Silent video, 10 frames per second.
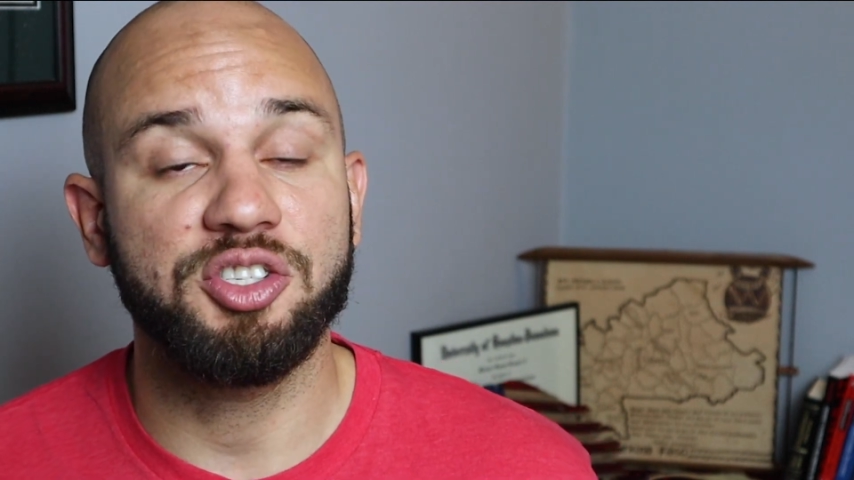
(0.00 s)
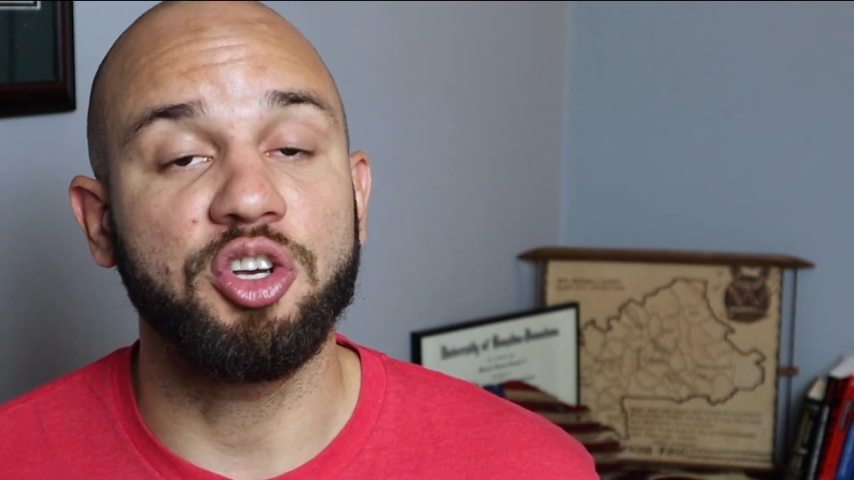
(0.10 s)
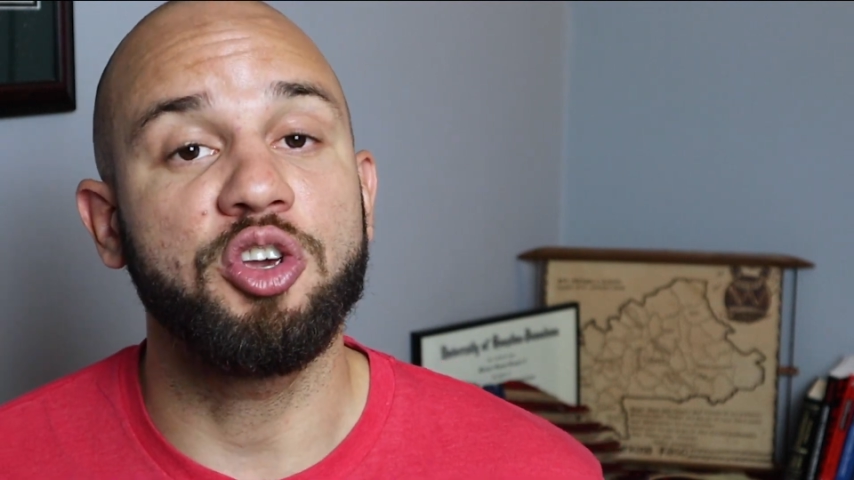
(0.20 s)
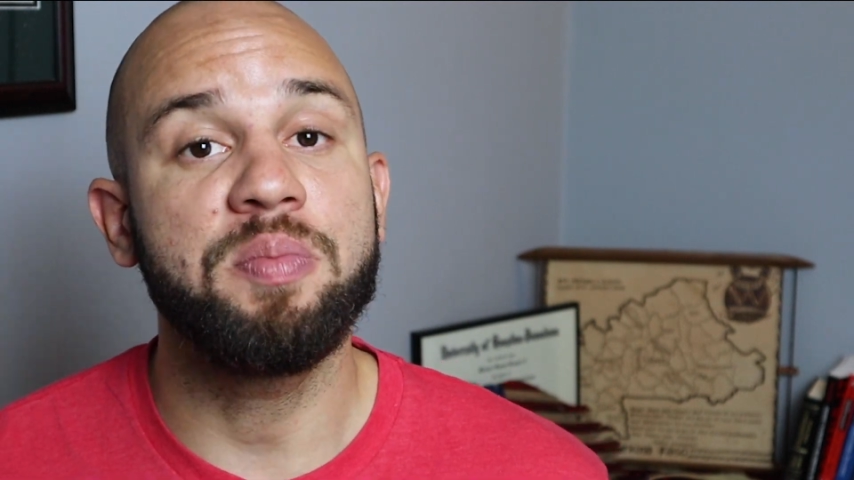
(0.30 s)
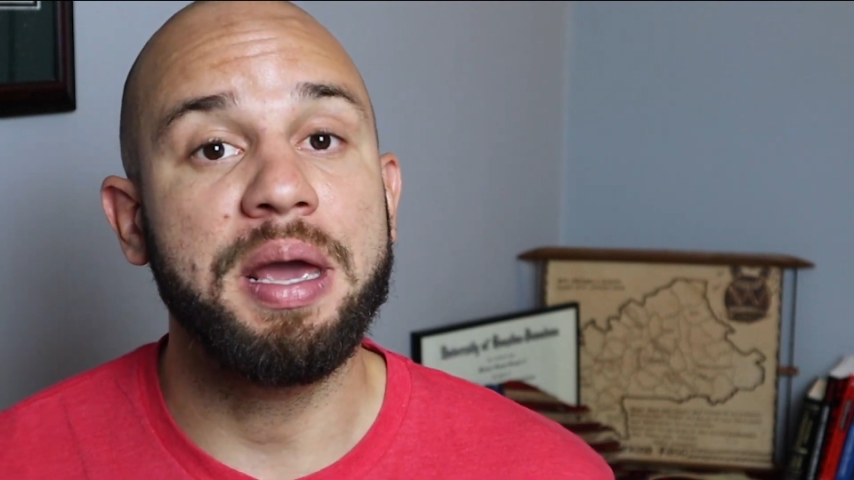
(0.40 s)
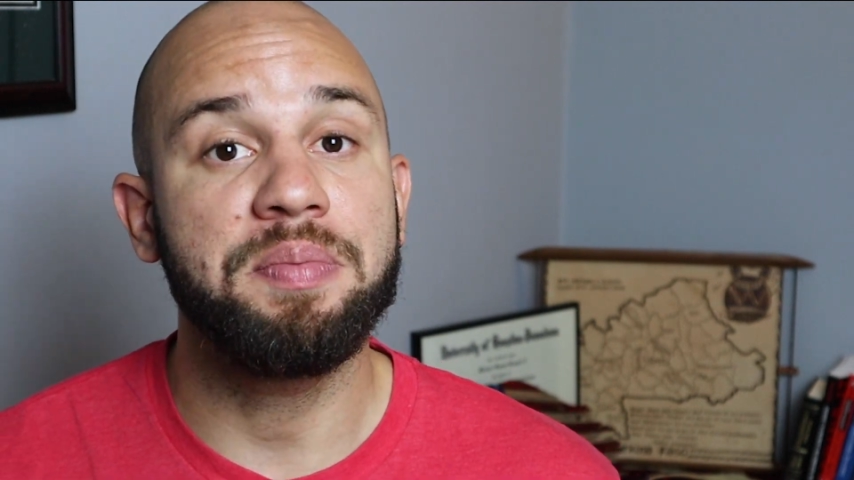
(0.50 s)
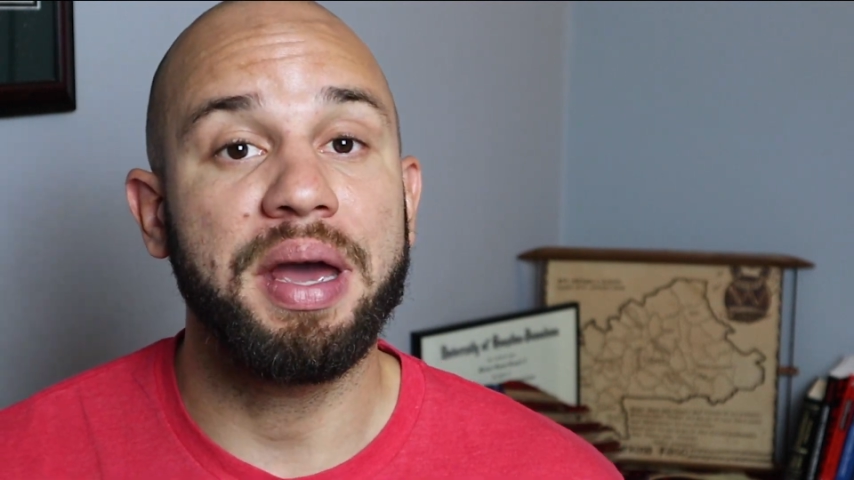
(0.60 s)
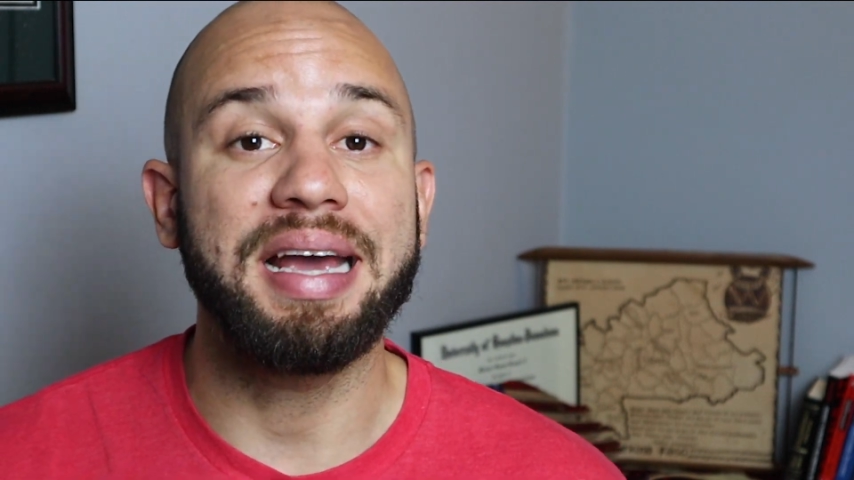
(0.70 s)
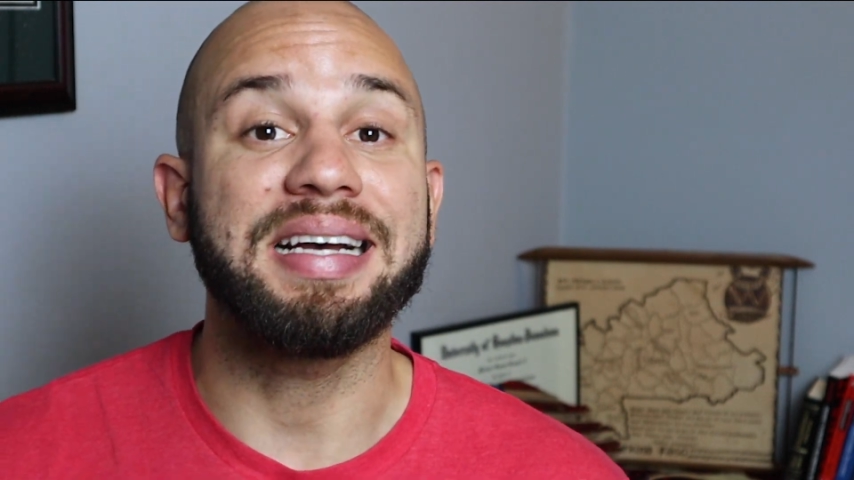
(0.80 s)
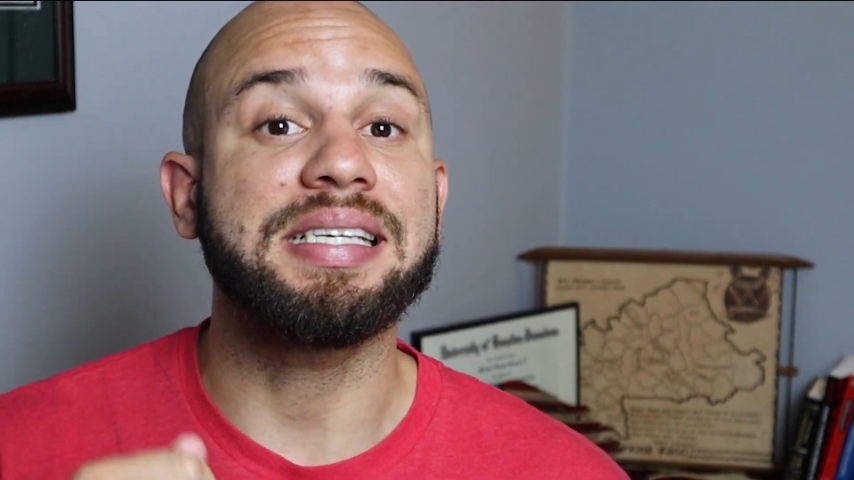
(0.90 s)
So you may
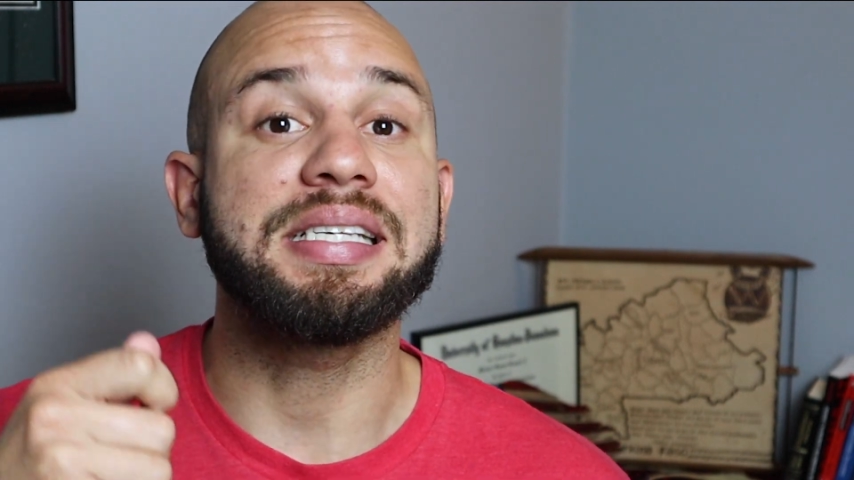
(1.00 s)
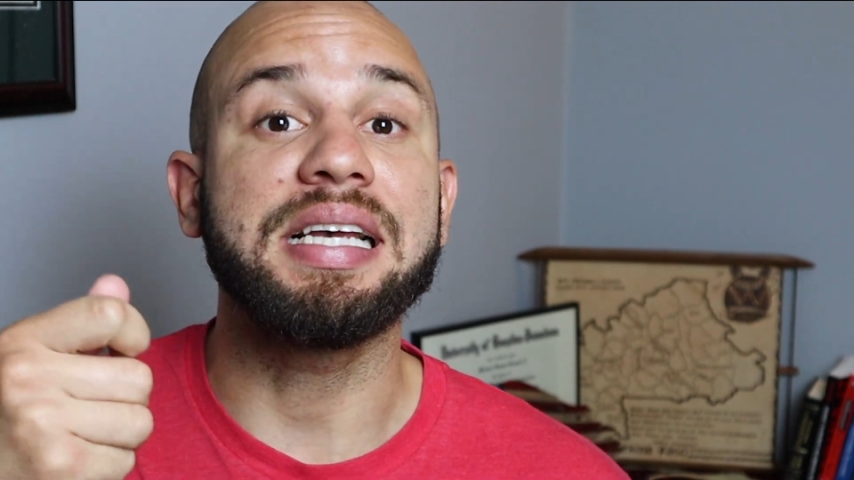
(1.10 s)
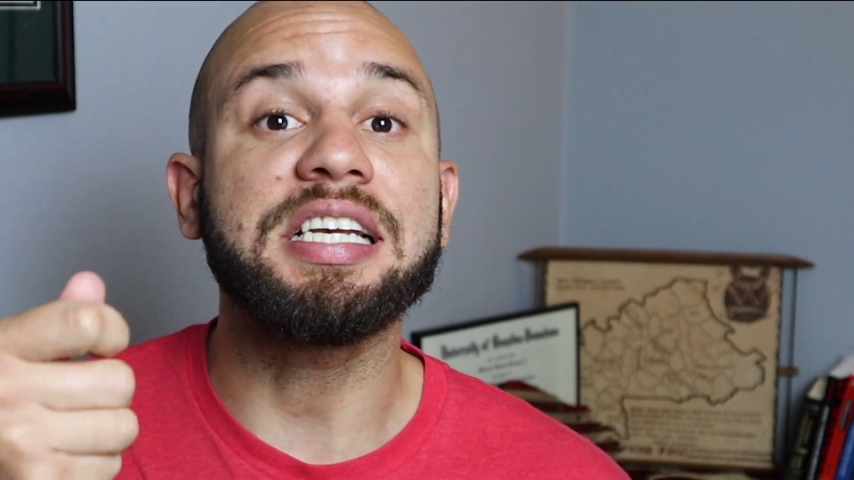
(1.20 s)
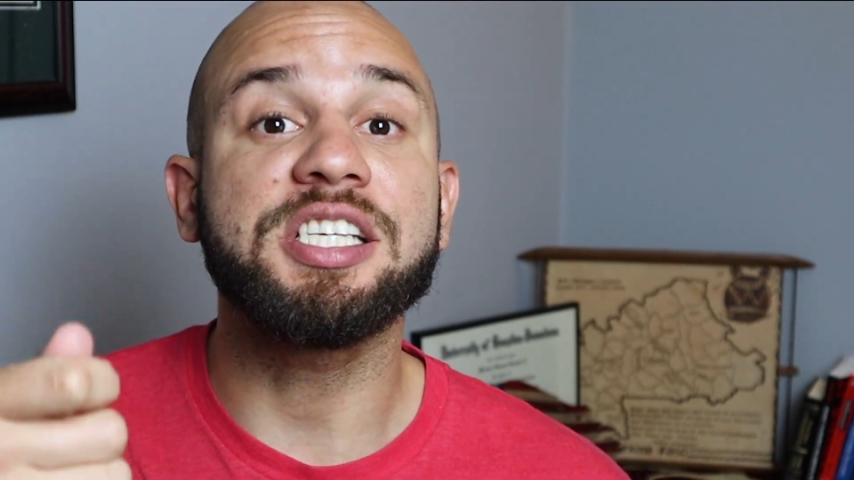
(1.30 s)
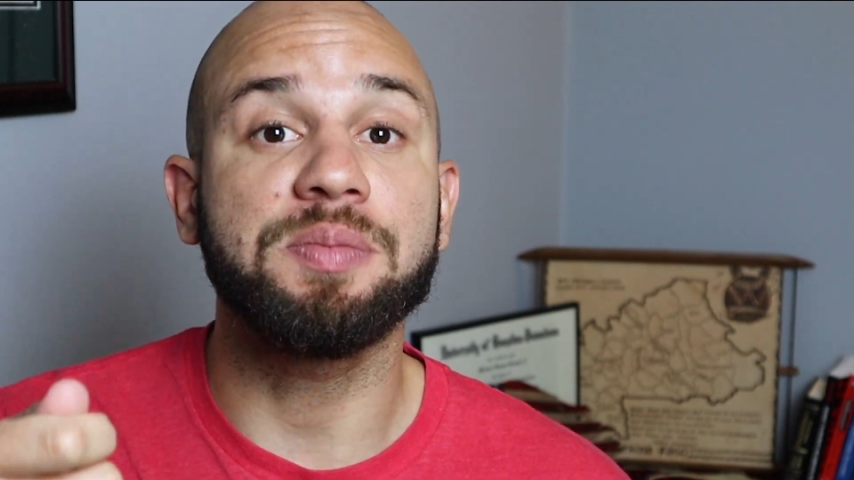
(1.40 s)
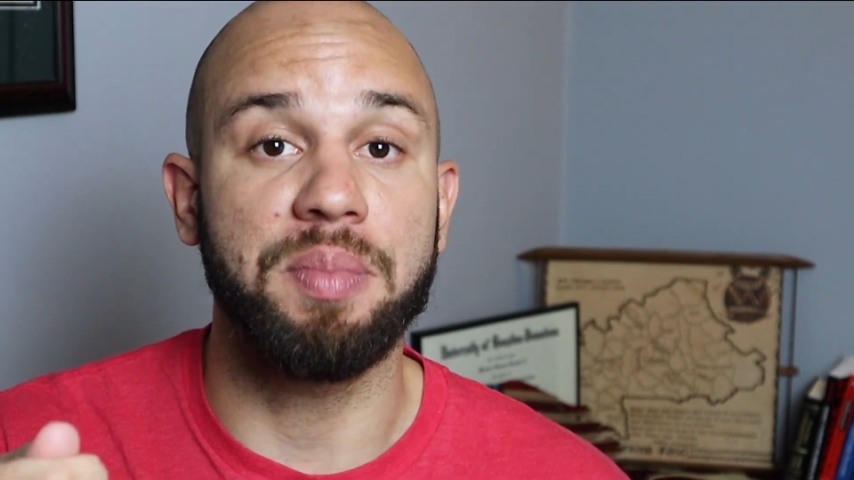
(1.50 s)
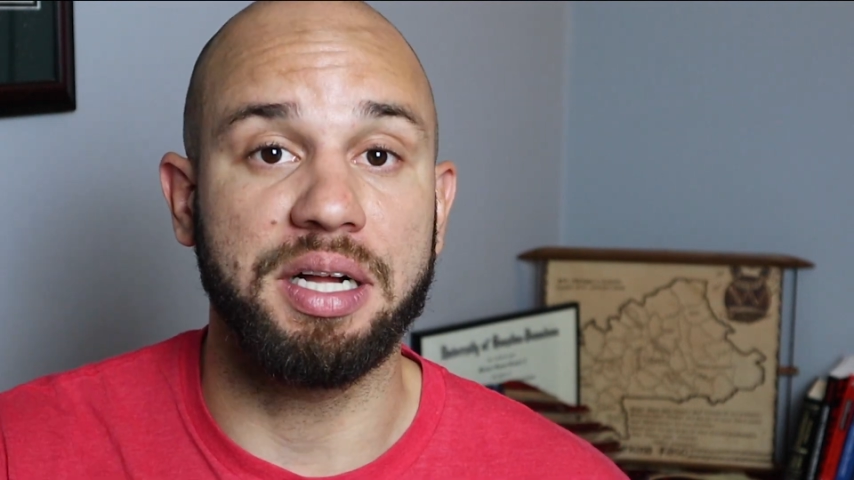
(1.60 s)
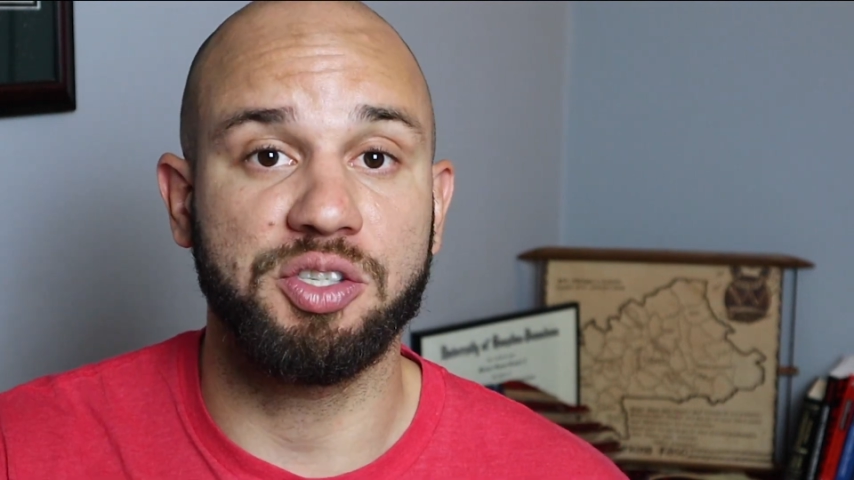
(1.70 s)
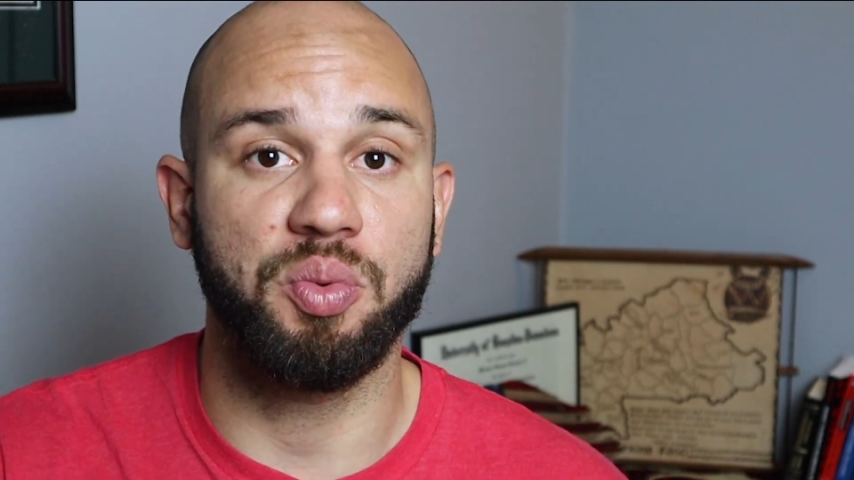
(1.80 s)
pay 6 months